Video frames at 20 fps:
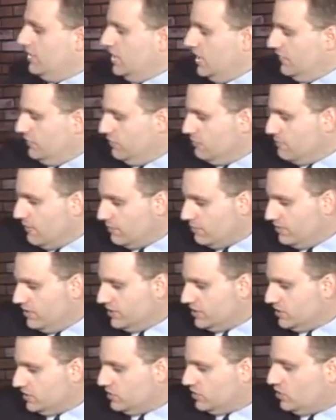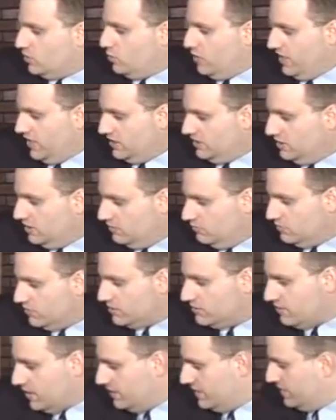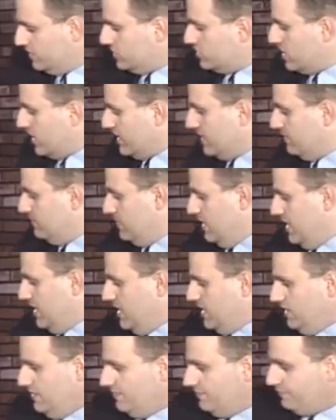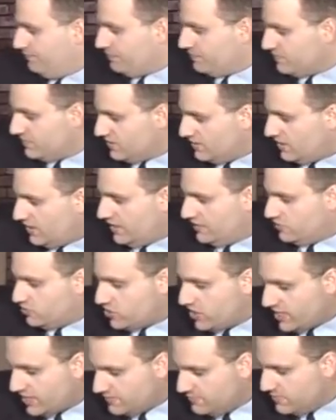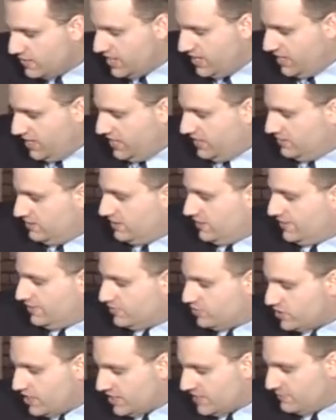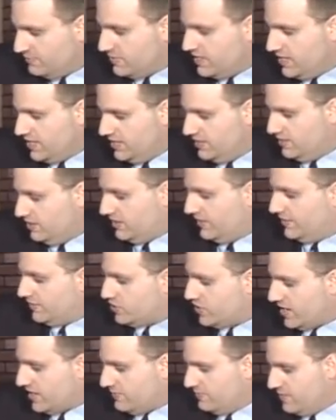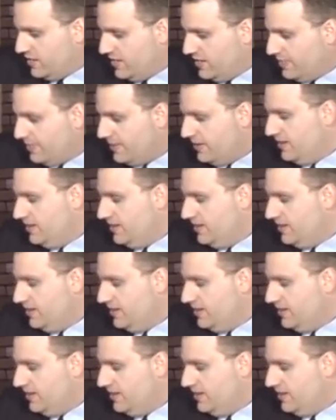If you remember this is a queen, we're threatening checkmate, and checkmate, and checkmate, and checkmate.